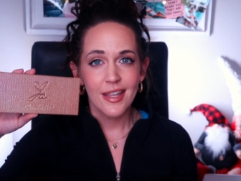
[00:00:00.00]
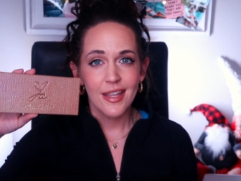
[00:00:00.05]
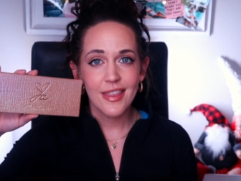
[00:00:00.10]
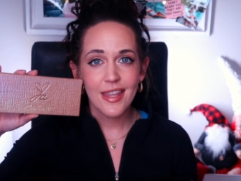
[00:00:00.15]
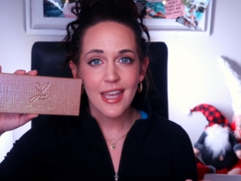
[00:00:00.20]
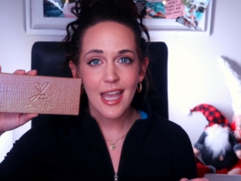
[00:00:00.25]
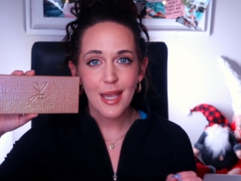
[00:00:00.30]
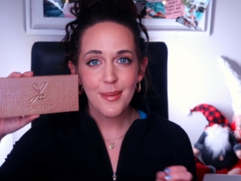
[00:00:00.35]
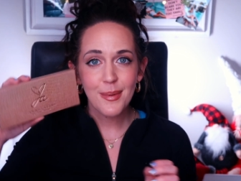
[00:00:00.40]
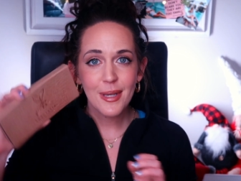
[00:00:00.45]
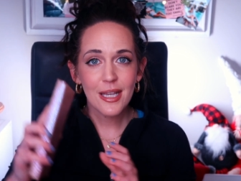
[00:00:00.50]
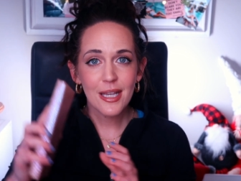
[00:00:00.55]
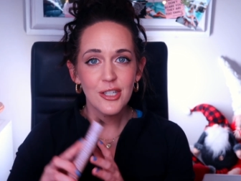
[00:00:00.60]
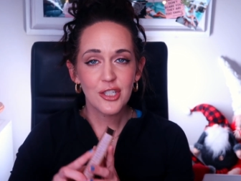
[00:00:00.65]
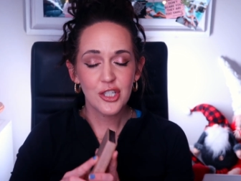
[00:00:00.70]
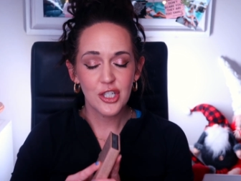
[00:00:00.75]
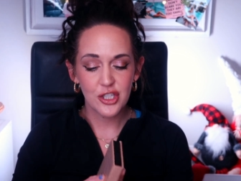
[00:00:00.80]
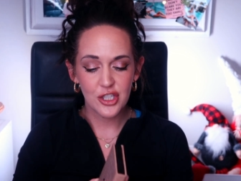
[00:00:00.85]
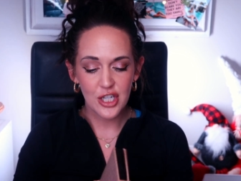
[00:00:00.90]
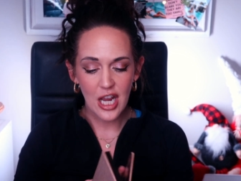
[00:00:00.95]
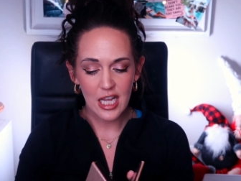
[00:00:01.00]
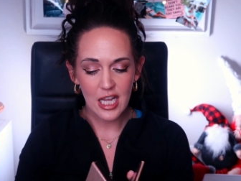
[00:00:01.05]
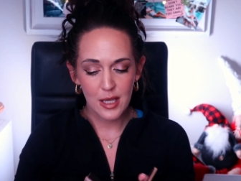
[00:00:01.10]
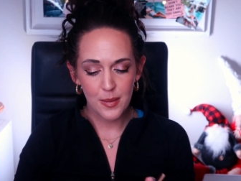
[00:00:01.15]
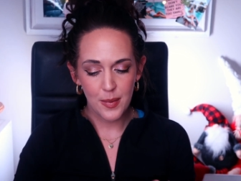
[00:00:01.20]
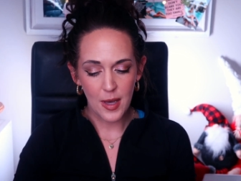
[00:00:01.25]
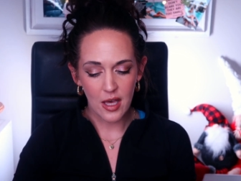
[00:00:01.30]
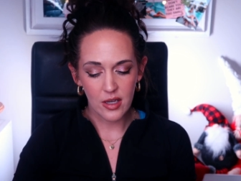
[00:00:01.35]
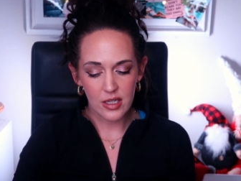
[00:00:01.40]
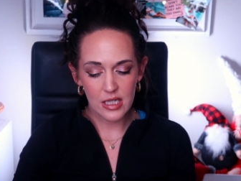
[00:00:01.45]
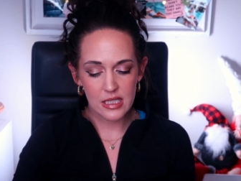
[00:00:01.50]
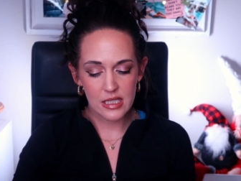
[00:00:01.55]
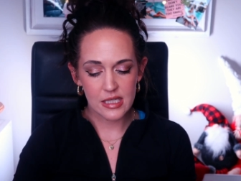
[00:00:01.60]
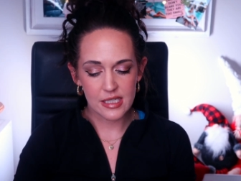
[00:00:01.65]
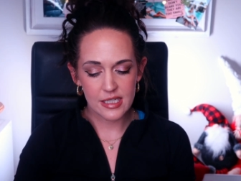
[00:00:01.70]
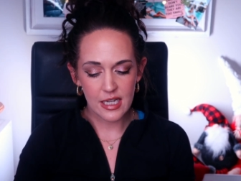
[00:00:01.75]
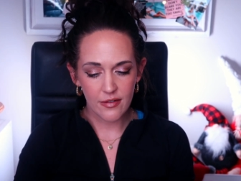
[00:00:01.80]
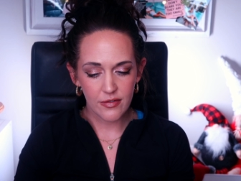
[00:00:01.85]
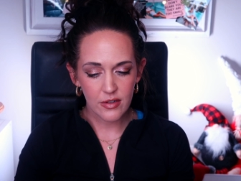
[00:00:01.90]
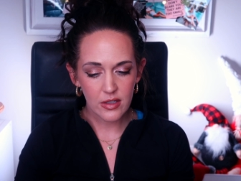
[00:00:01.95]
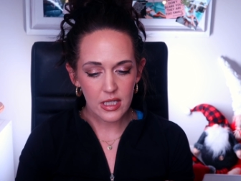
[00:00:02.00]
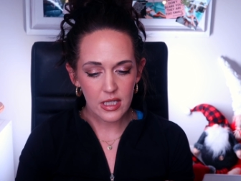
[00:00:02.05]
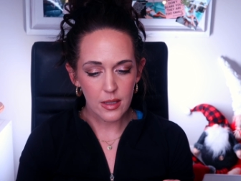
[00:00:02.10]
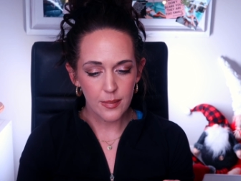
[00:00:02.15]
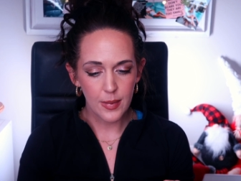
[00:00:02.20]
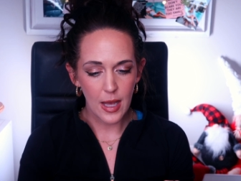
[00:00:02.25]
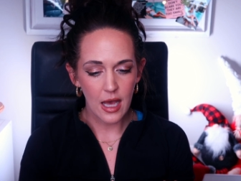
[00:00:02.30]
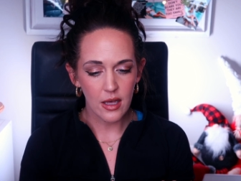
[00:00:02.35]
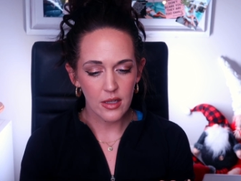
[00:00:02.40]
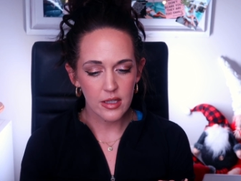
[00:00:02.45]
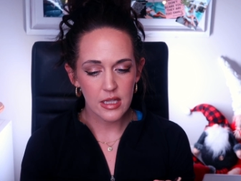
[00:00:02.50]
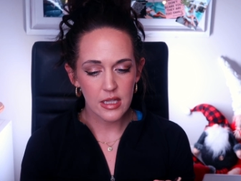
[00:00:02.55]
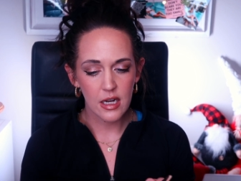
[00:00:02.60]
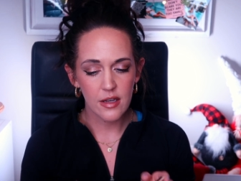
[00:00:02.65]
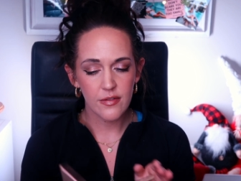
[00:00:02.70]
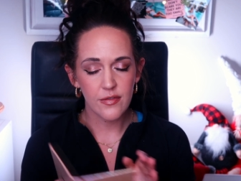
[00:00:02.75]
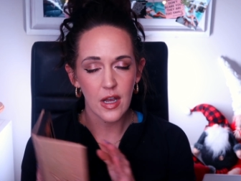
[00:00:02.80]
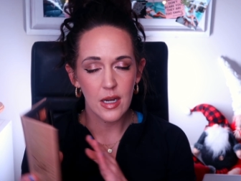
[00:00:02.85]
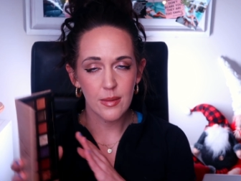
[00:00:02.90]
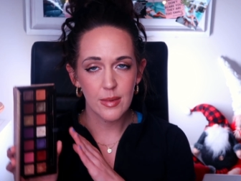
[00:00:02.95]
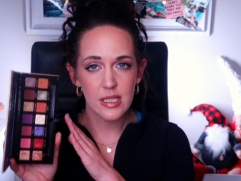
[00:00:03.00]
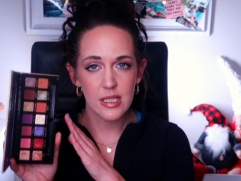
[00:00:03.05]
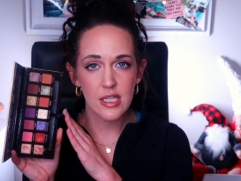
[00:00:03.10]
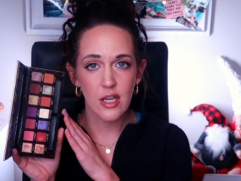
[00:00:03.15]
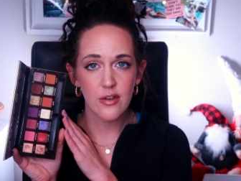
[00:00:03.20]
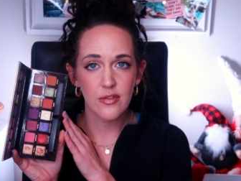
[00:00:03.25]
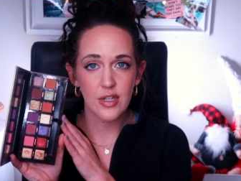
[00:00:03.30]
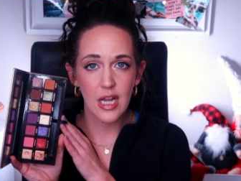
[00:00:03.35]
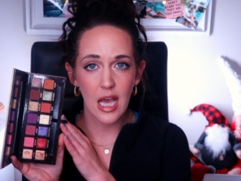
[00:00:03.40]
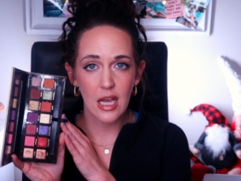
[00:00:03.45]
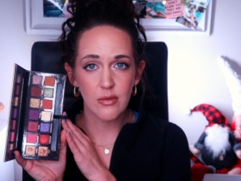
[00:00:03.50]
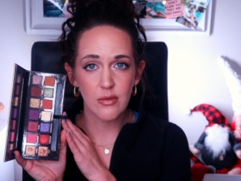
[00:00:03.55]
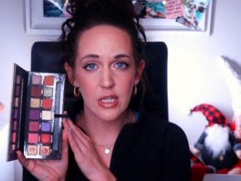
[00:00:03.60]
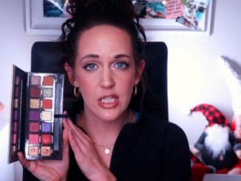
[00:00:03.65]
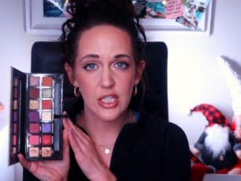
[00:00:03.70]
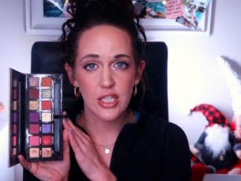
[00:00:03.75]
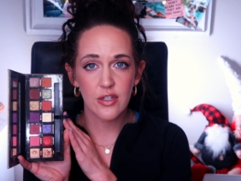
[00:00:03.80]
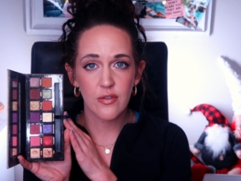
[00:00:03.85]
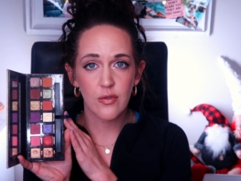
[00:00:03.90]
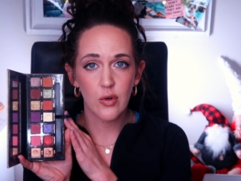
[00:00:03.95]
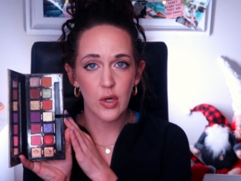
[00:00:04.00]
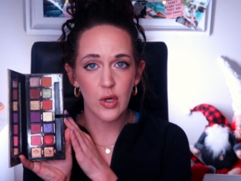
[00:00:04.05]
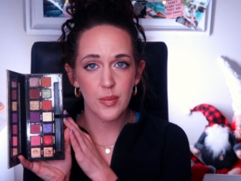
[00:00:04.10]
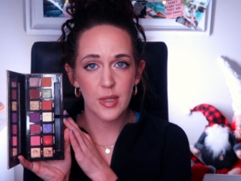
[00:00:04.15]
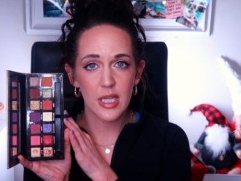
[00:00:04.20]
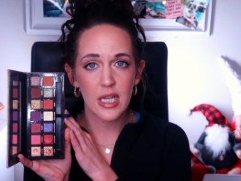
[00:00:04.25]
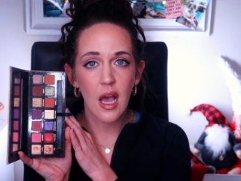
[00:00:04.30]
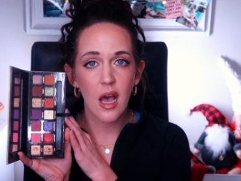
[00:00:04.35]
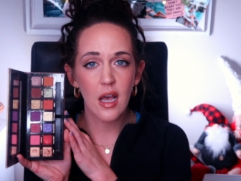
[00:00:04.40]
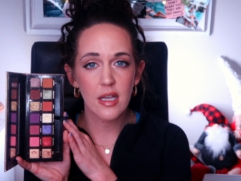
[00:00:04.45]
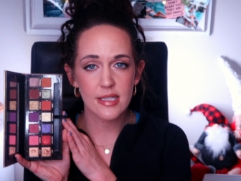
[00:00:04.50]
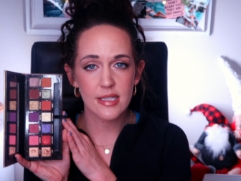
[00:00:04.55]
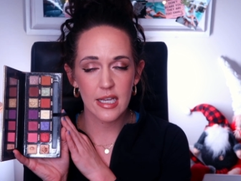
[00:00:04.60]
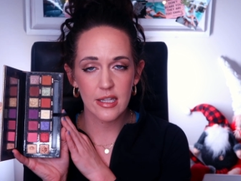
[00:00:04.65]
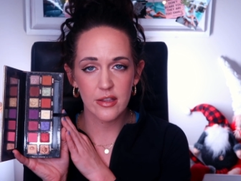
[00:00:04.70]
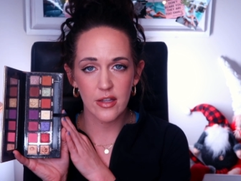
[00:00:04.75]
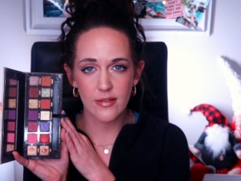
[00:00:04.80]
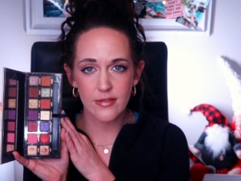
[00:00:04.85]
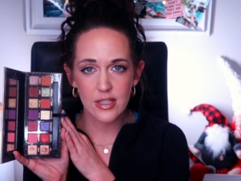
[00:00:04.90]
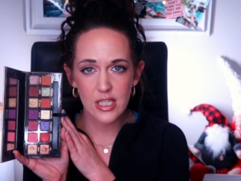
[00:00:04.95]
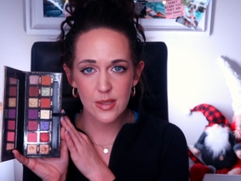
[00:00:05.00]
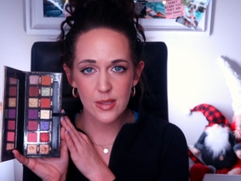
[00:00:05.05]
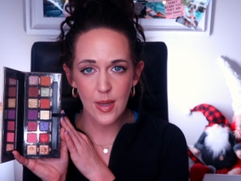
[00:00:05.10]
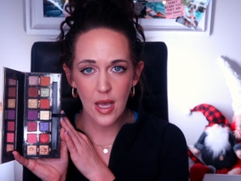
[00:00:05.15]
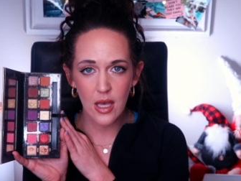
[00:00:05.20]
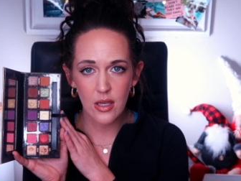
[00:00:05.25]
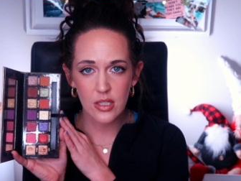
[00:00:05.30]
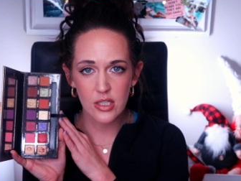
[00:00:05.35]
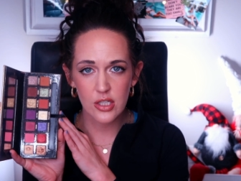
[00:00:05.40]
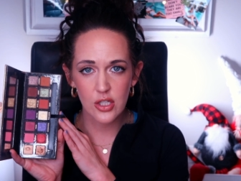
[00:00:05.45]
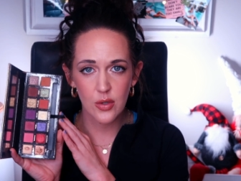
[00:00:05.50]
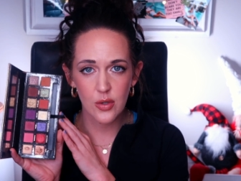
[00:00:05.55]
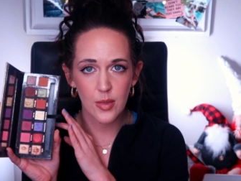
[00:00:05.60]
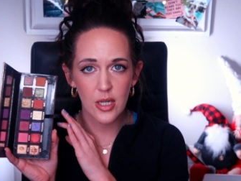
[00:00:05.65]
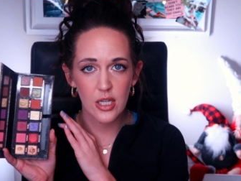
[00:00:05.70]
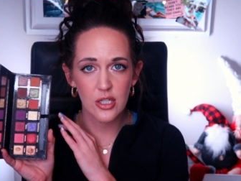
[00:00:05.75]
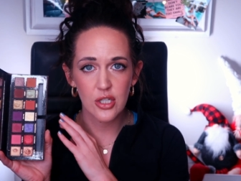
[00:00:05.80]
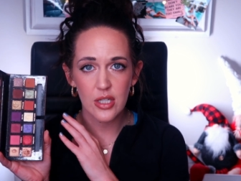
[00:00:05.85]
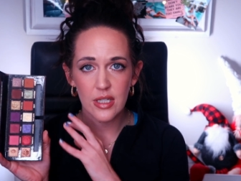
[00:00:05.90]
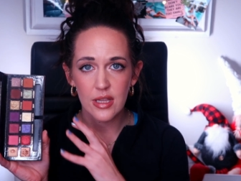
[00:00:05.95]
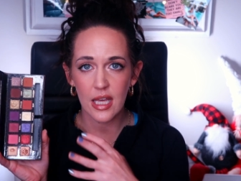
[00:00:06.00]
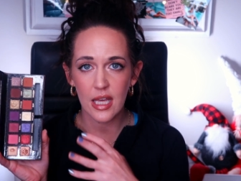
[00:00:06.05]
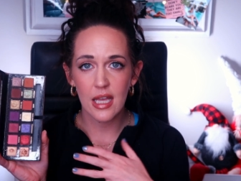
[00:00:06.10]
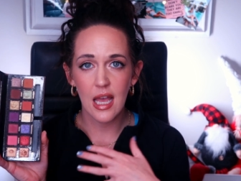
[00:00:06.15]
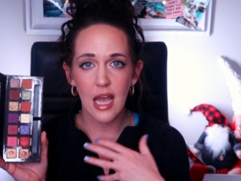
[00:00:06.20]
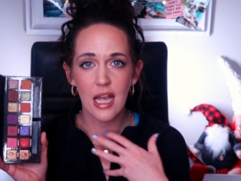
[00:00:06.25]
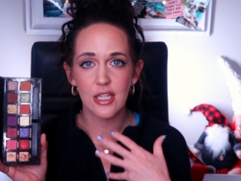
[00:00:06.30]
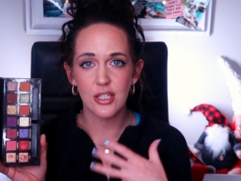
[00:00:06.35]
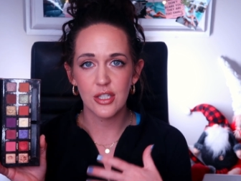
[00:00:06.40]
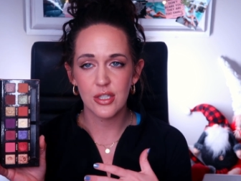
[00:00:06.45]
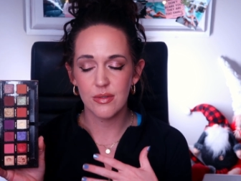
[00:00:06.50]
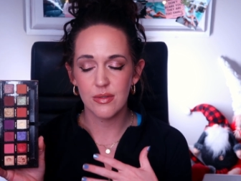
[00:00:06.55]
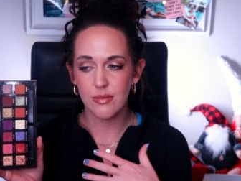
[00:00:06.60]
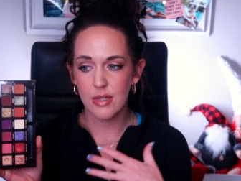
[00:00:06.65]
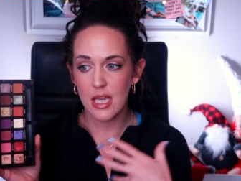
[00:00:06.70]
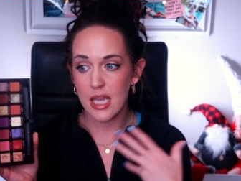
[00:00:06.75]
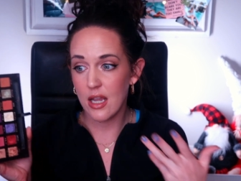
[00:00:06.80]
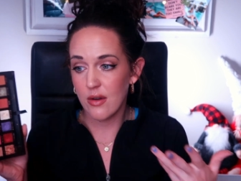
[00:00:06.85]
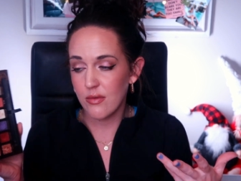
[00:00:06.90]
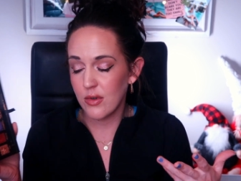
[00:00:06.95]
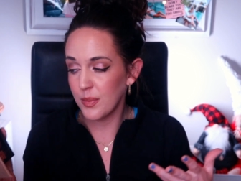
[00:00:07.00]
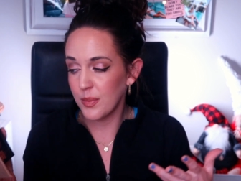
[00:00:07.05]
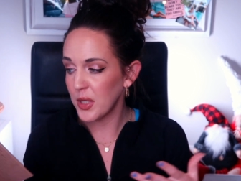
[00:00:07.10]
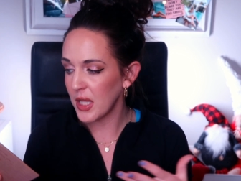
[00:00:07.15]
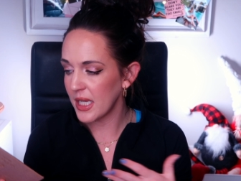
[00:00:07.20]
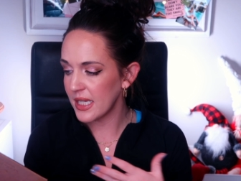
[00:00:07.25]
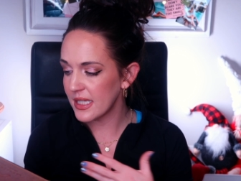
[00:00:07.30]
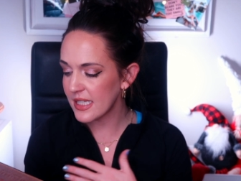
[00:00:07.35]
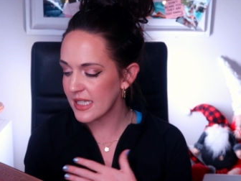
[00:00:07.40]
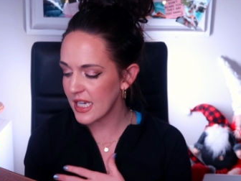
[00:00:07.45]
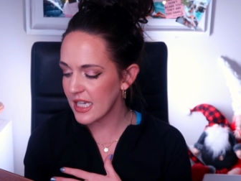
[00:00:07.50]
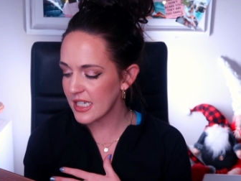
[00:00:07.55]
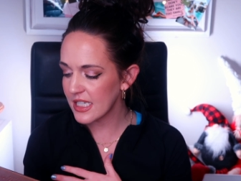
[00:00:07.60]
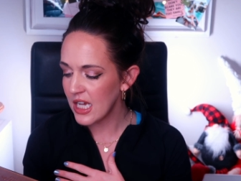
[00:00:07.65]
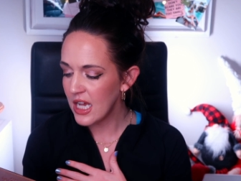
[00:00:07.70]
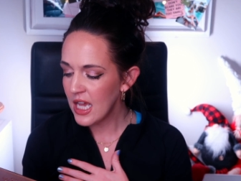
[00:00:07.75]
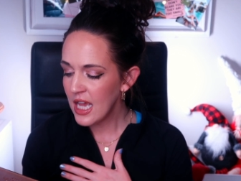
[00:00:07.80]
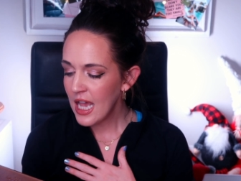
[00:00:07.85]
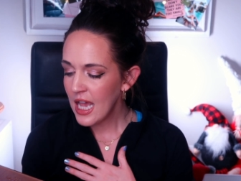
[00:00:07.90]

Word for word: The ABH Jackie palette is definitely a palette that I find myself not reaching for because I love this palette so much and like I can't replace it.